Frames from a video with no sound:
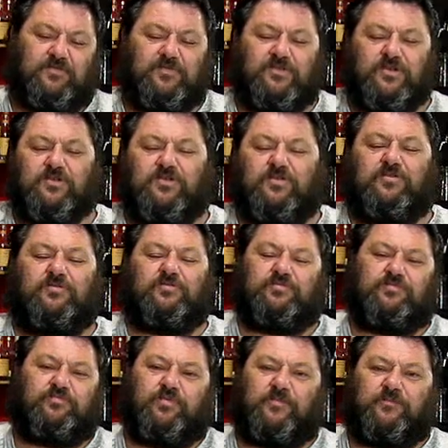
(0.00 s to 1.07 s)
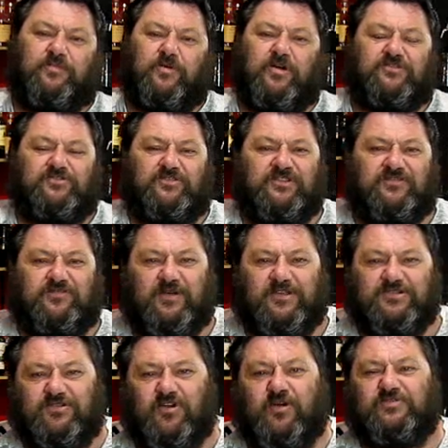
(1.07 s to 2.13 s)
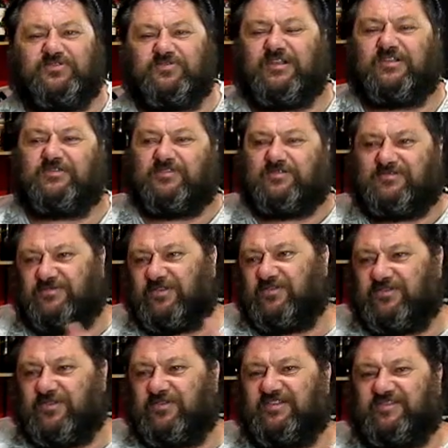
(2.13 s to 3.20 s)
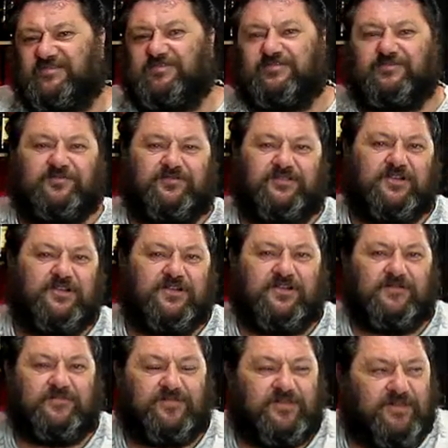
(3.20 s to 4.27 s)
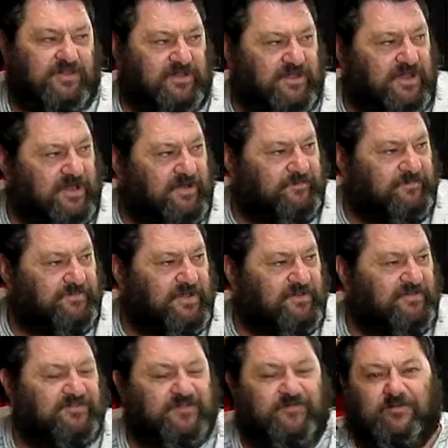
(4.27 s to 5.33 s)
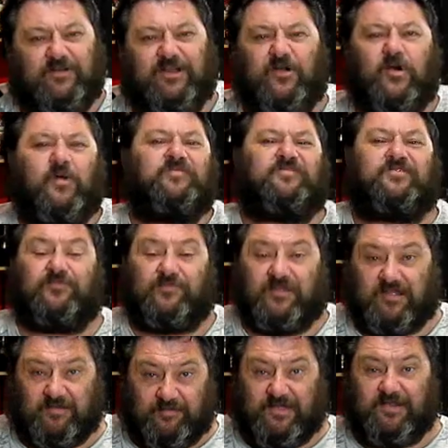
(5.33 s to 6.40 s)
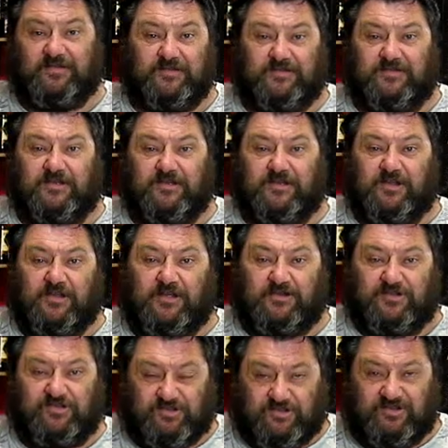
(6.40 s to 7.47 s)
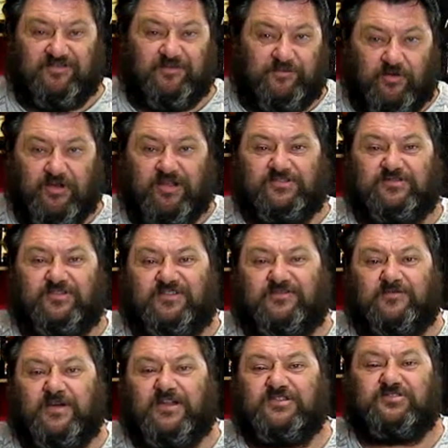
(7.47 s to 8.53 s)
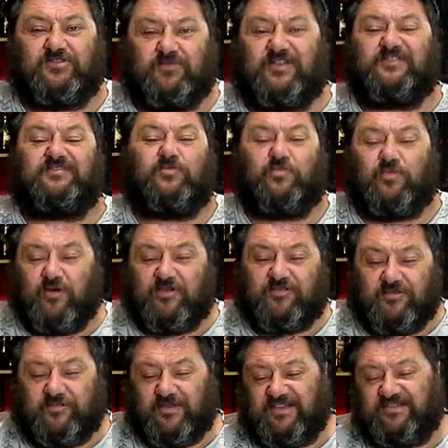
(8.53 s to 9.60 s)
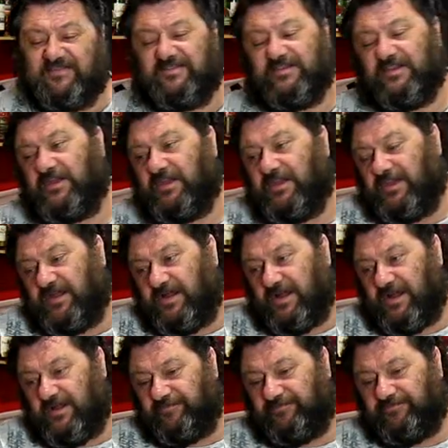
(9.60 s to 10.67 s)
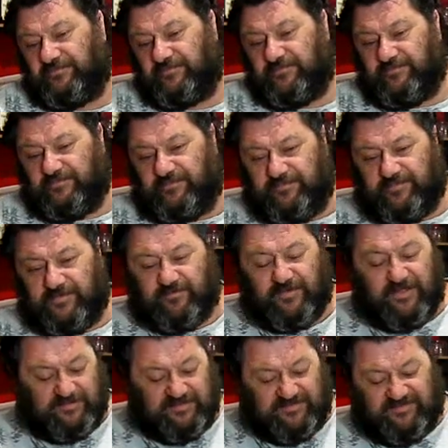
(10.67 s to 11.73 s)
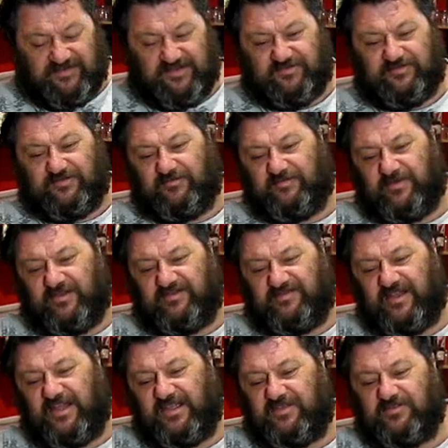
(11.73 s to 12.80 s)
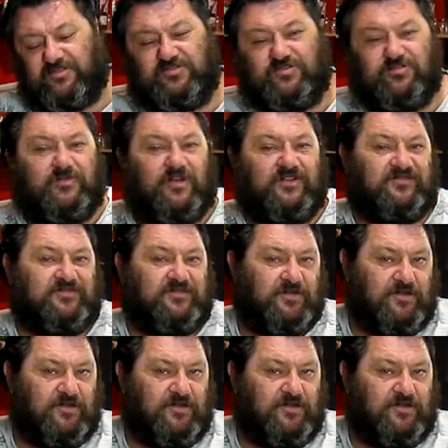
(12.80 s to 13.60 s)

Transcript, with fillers: Google biotransformation hops, you'll get the, the list of the um, you know, seven or eight hops that are recommended to use for biotransformation, the ones that work the best. Um, but the reality is Citra and Mosaic are the two most